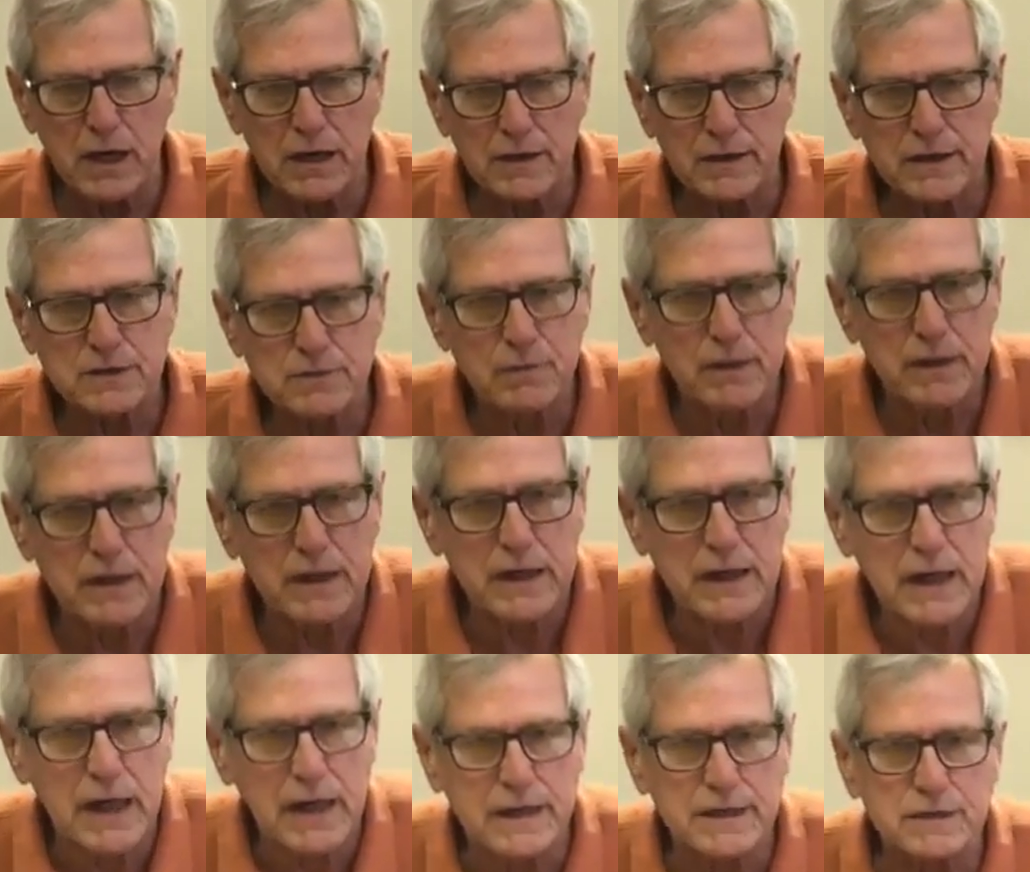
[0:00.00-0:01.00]
these Monday
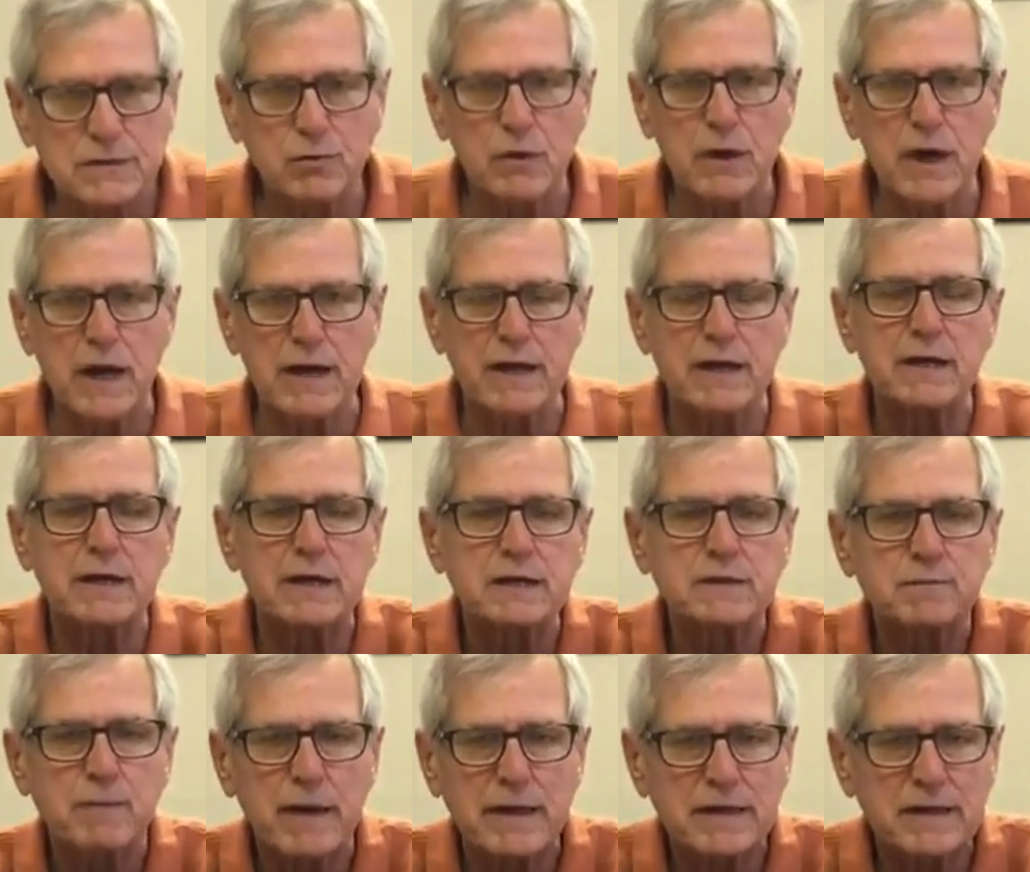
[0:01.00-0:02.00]
nights, what I
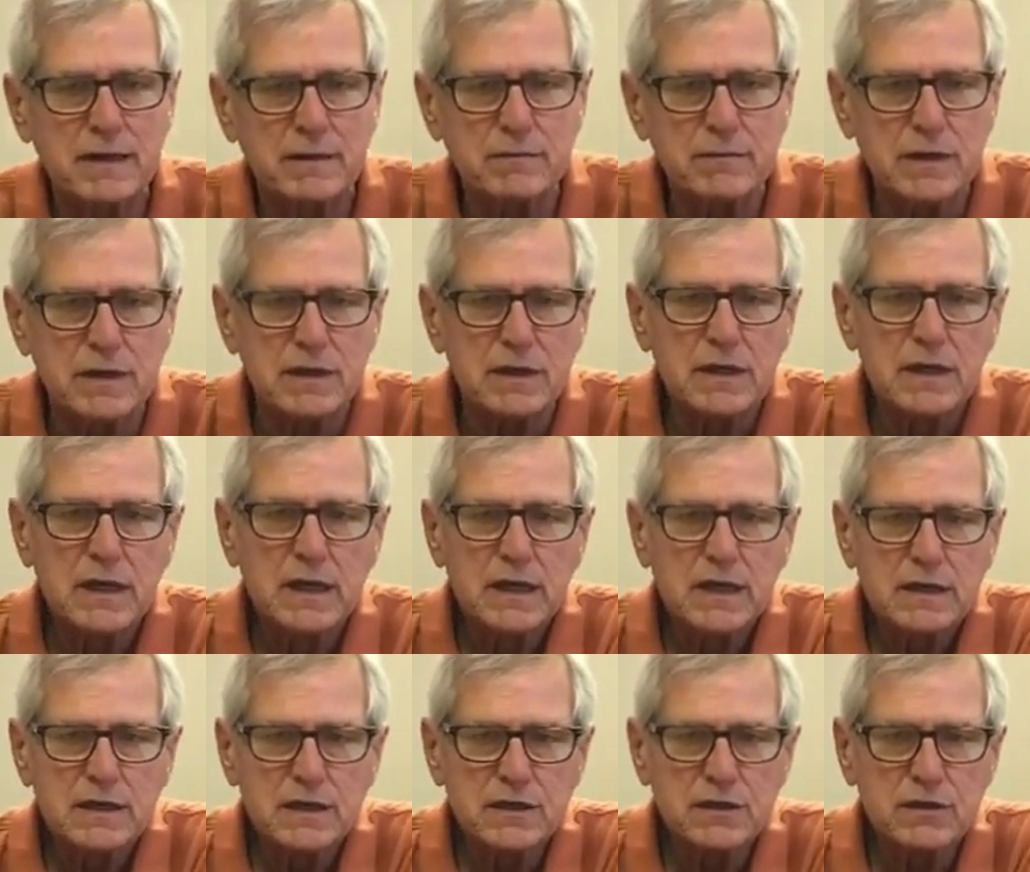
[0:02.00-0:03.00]
expect them to
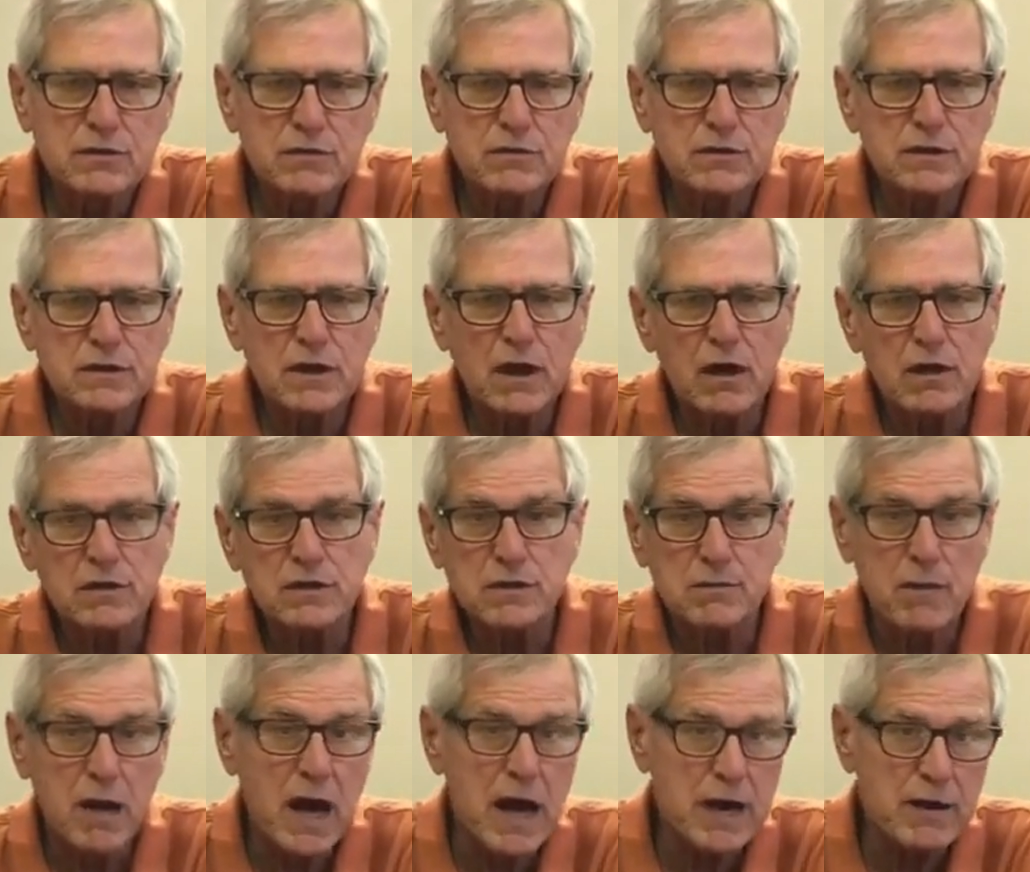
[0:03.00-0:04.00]
do are
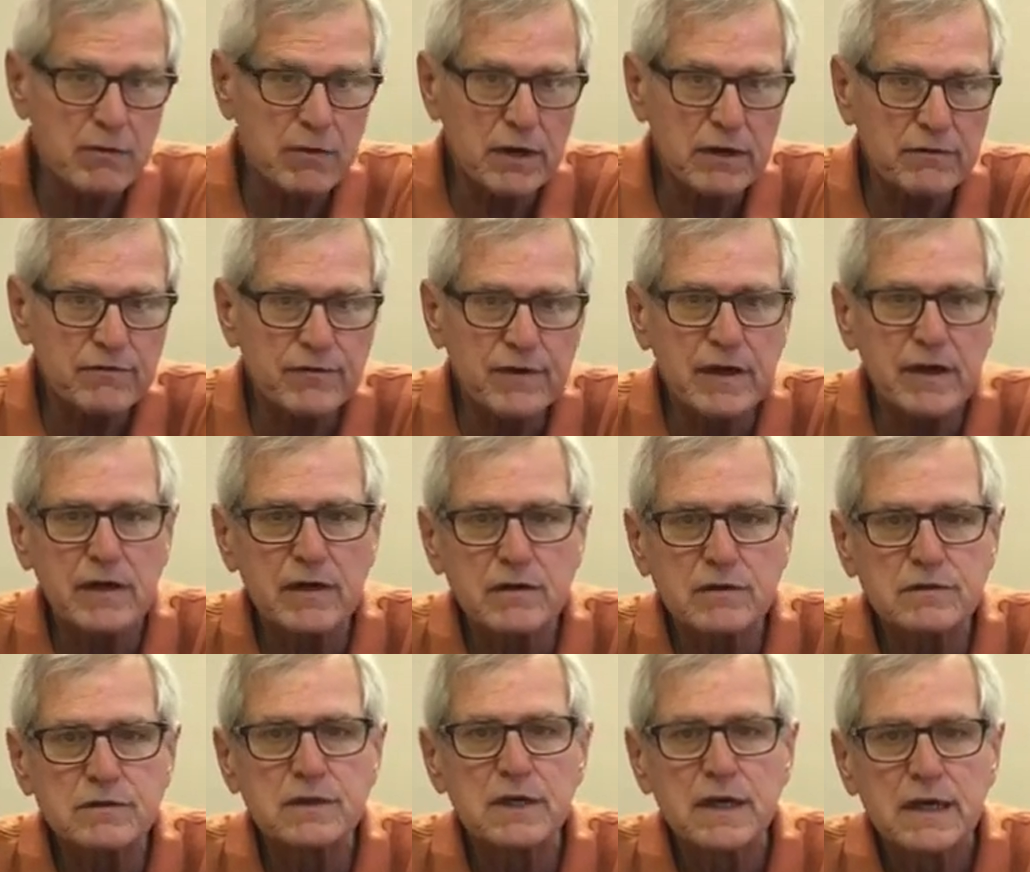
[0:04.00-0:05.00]
some hiring
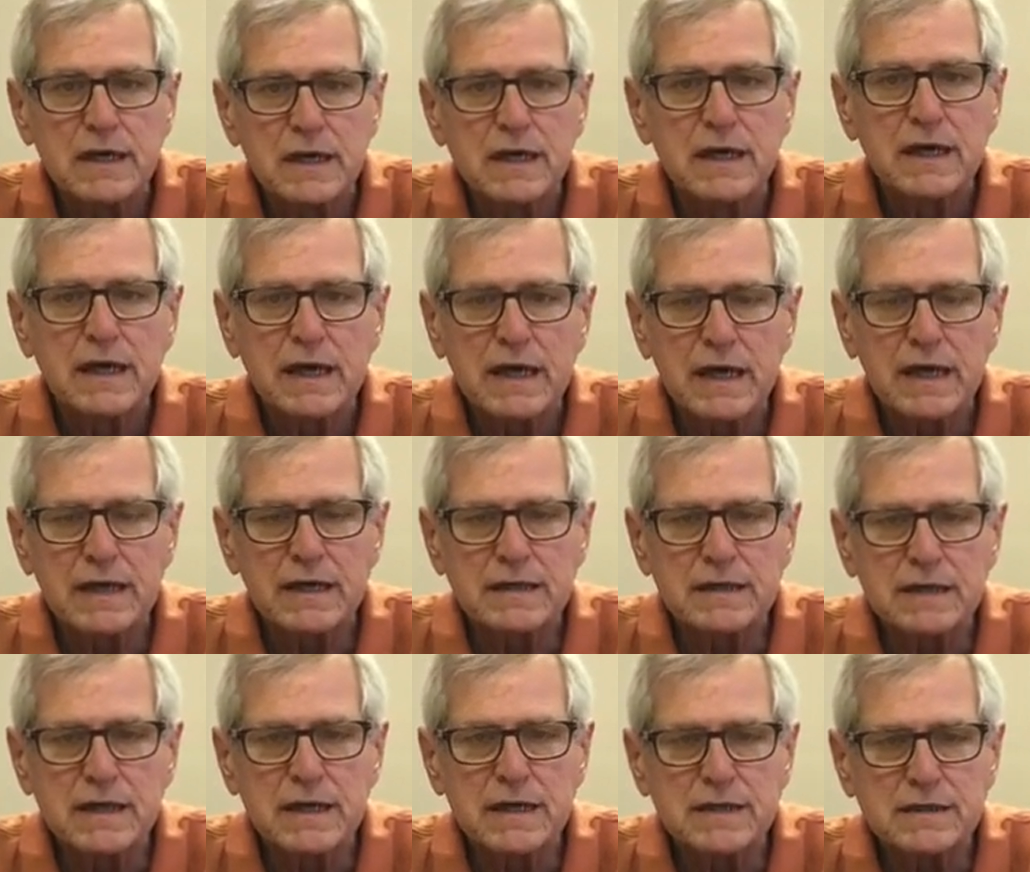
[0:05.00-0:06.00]
fairs.
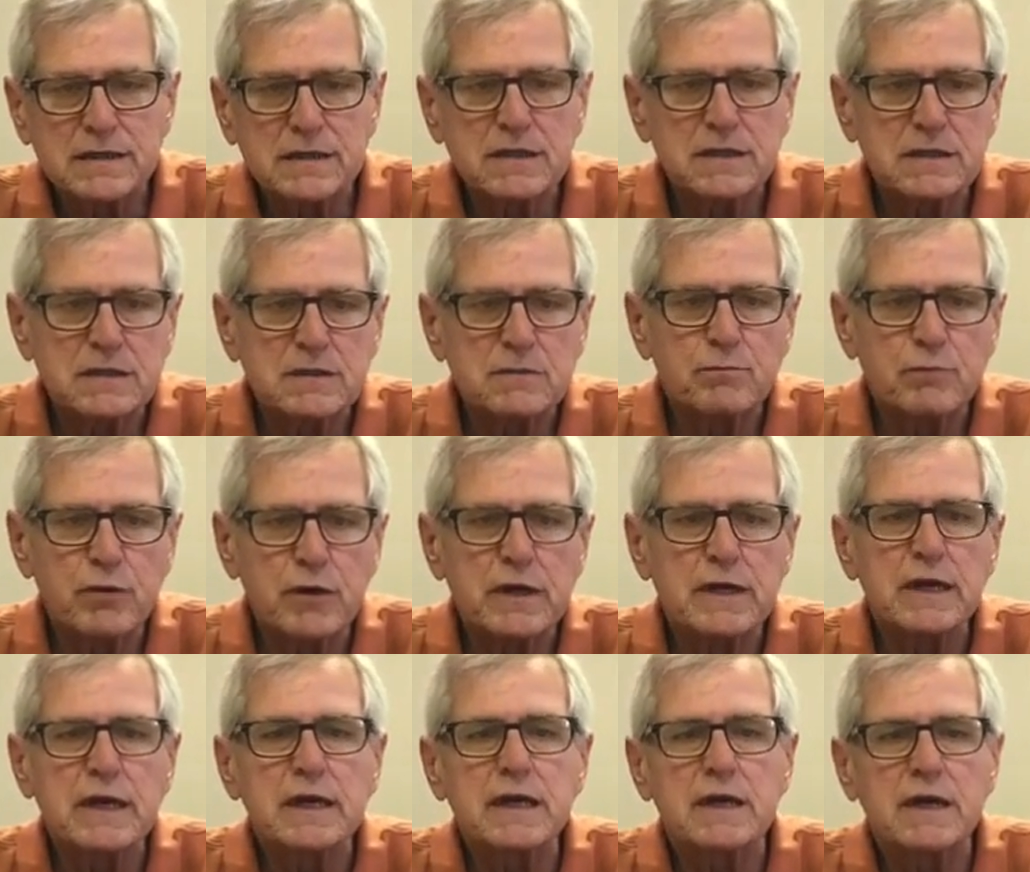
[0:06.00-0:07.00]
And it's a
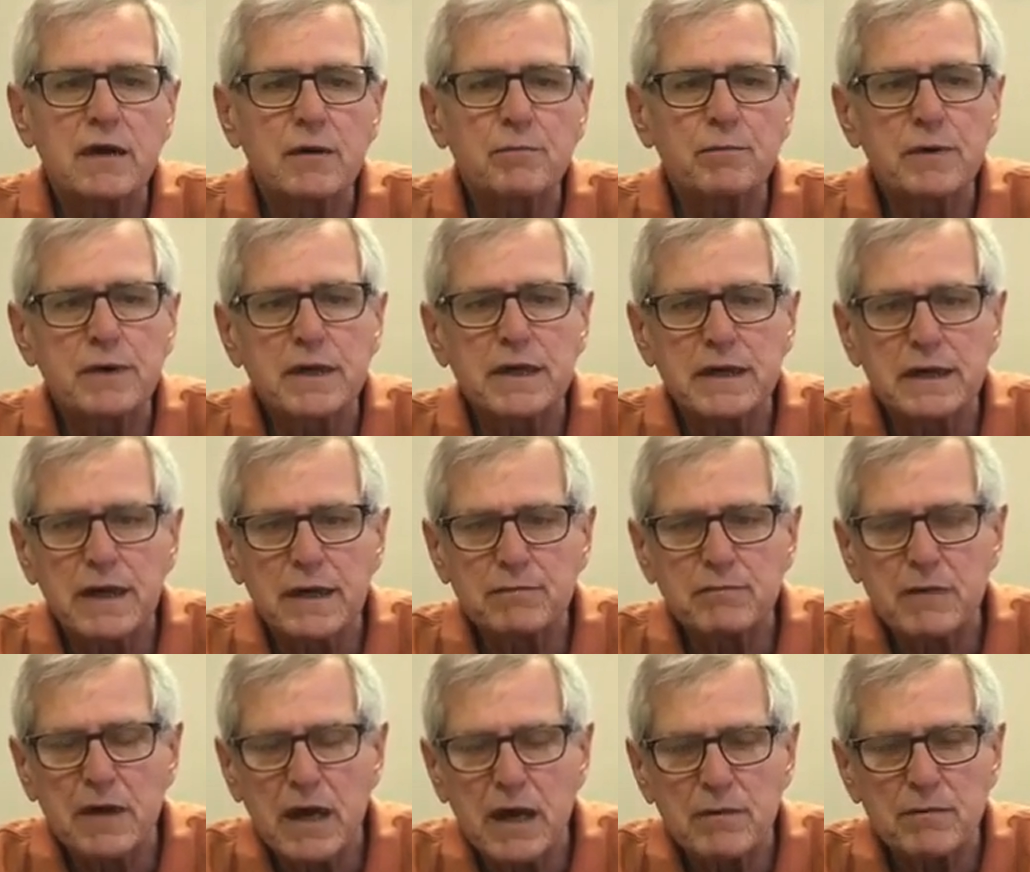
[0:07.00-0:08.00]
pretty neat company.
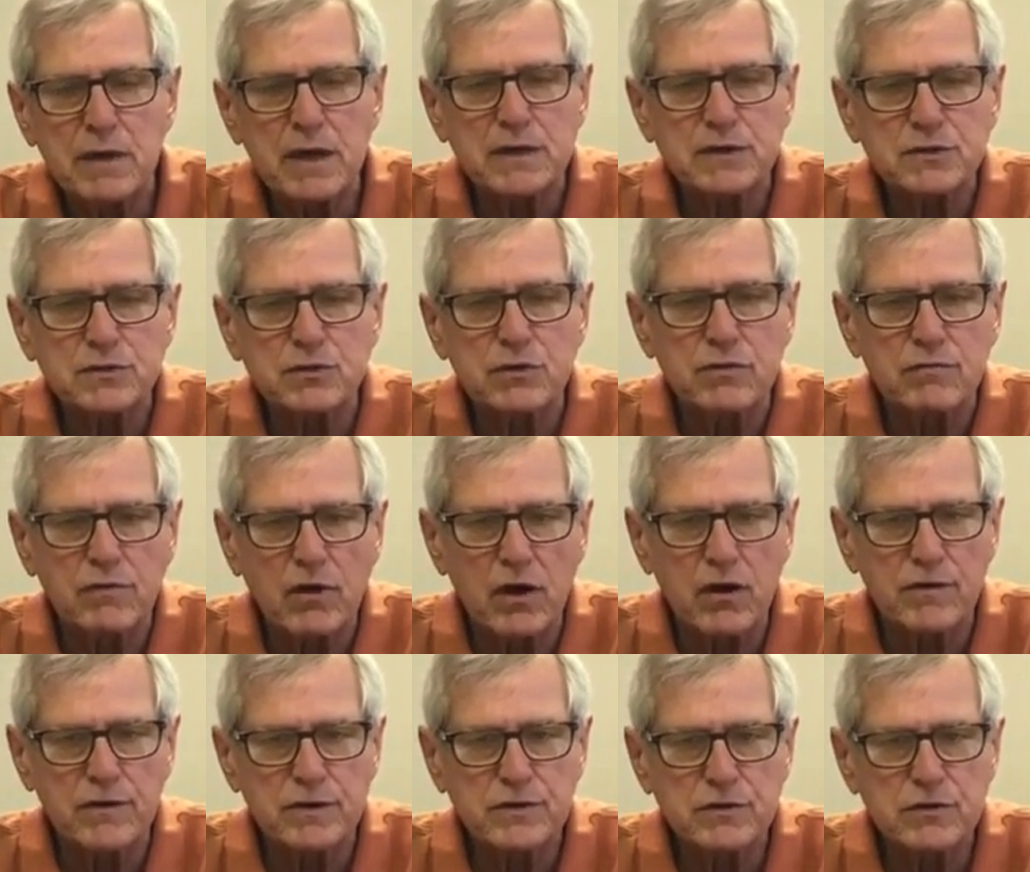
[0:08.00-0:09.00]
I'm not sure of
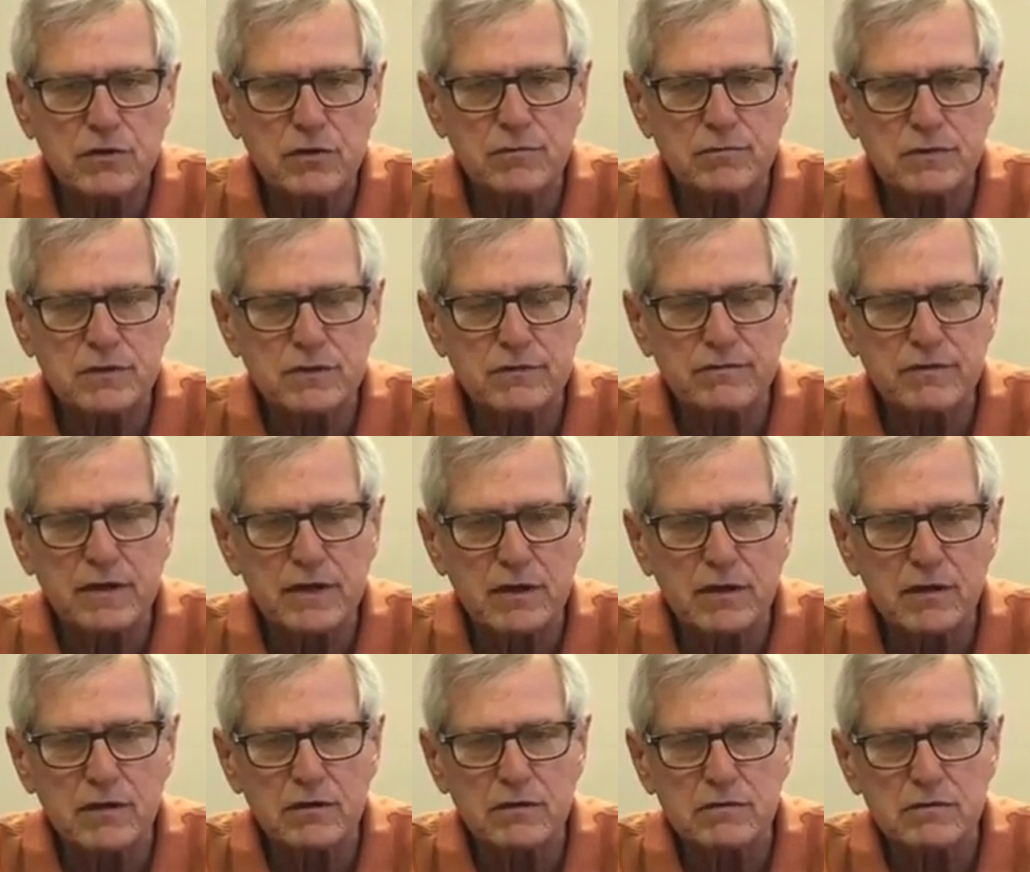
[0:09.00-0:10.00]
all the terms of
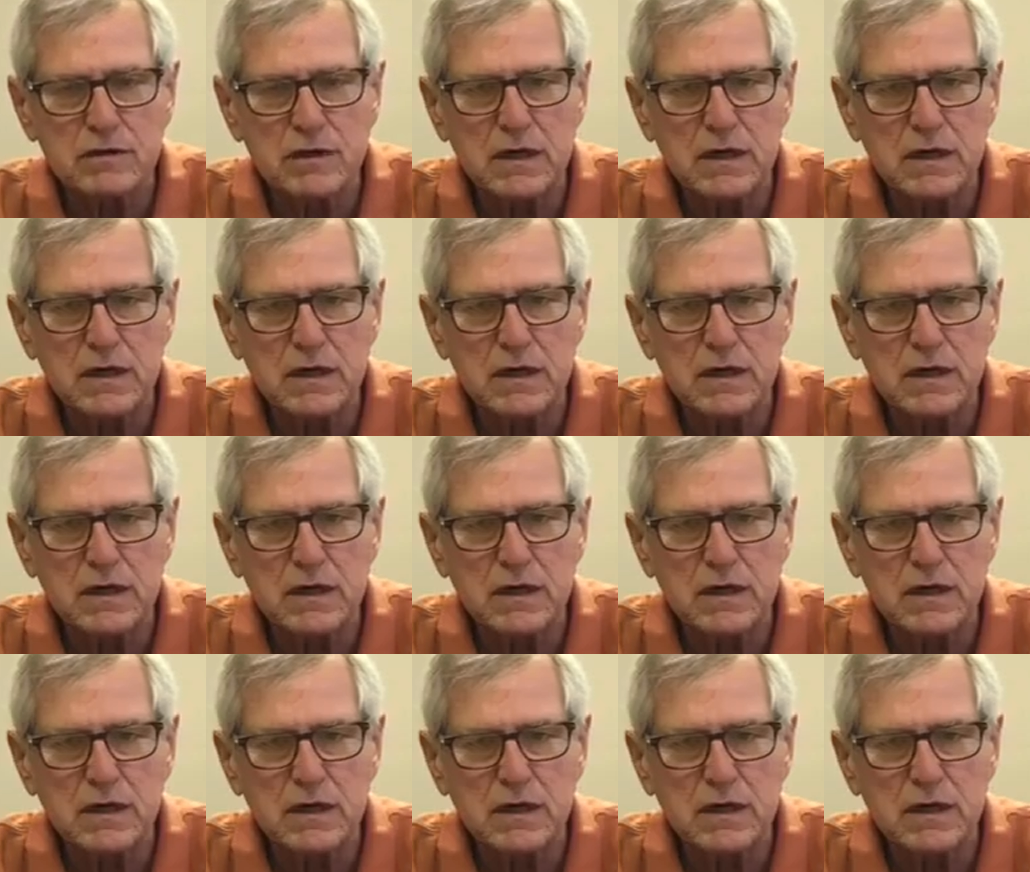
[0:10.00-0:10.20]
their